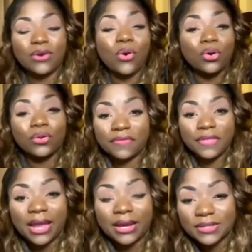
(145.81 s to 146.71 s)
All of
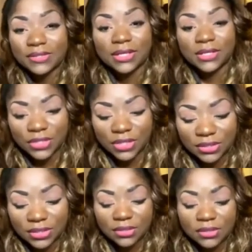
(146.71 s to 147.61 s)
that is in
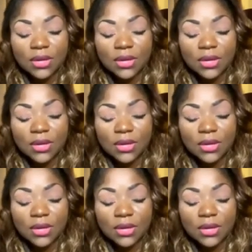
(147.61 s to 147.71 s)
Genesis.